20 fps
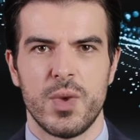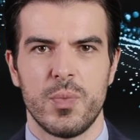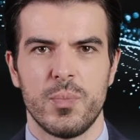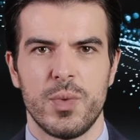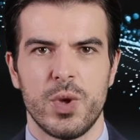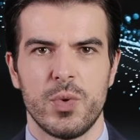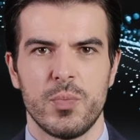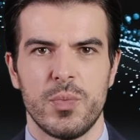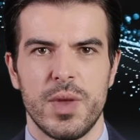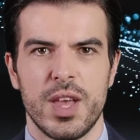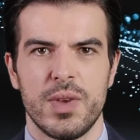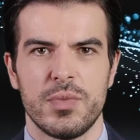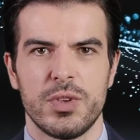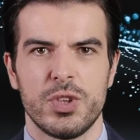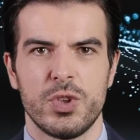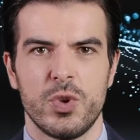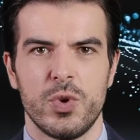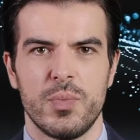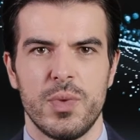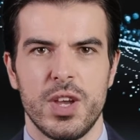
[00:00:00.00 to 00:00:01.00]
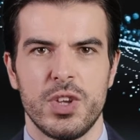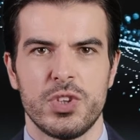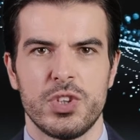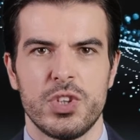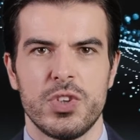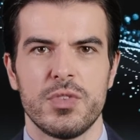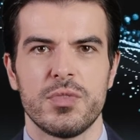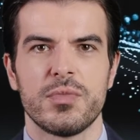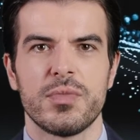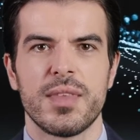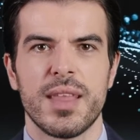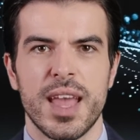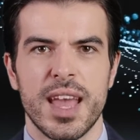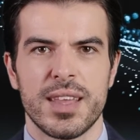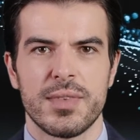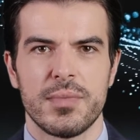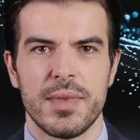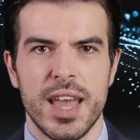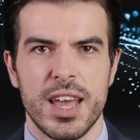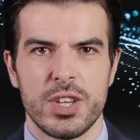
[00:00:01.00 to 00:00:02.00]
when rampant corruption
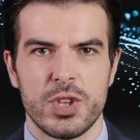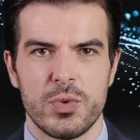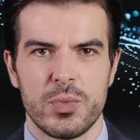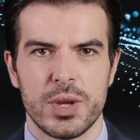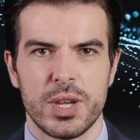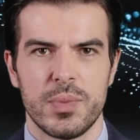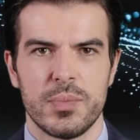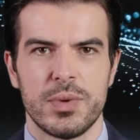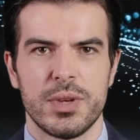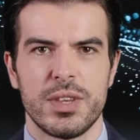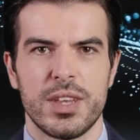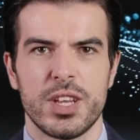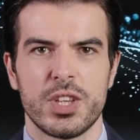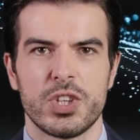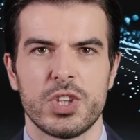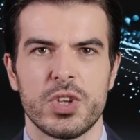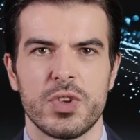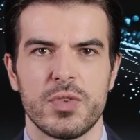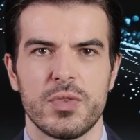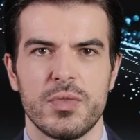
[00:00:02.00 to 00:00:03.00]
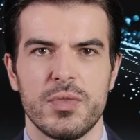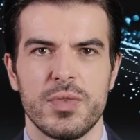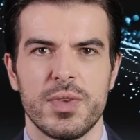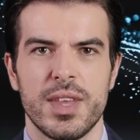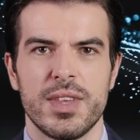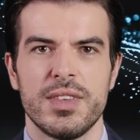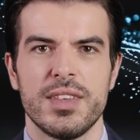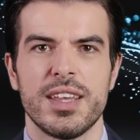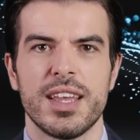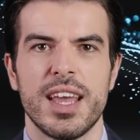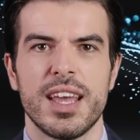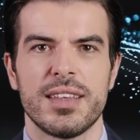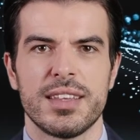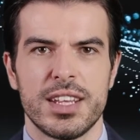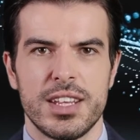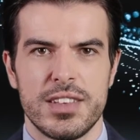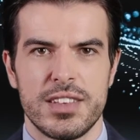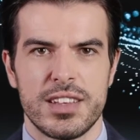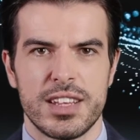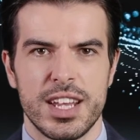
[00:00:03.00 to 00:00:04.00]
and match manipulation led to
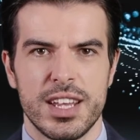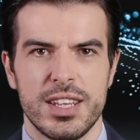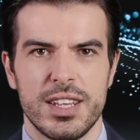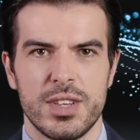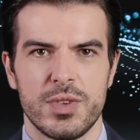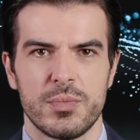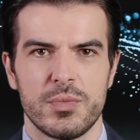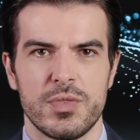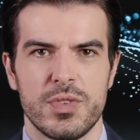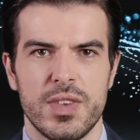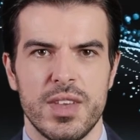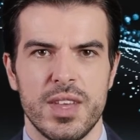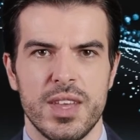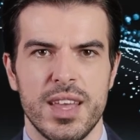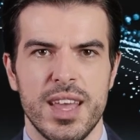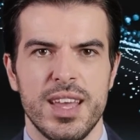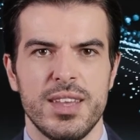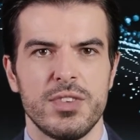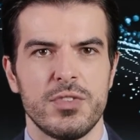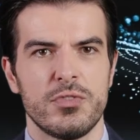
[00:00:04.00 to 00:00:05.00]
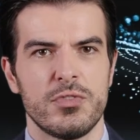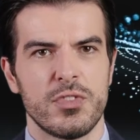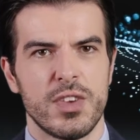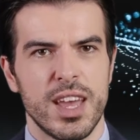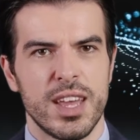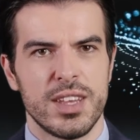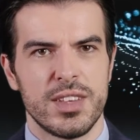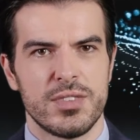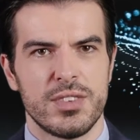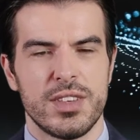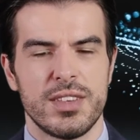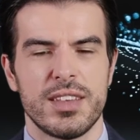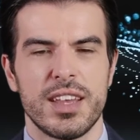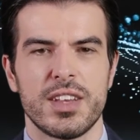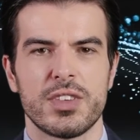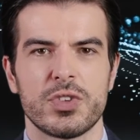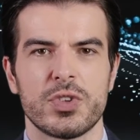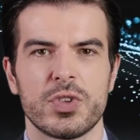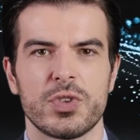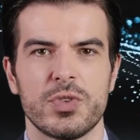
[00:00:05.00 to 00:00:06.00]
empty stadiums and the flight of
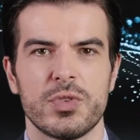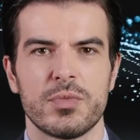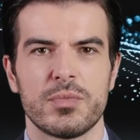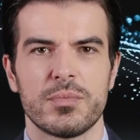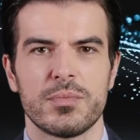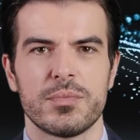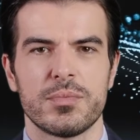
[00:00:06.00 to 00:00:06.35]
investors.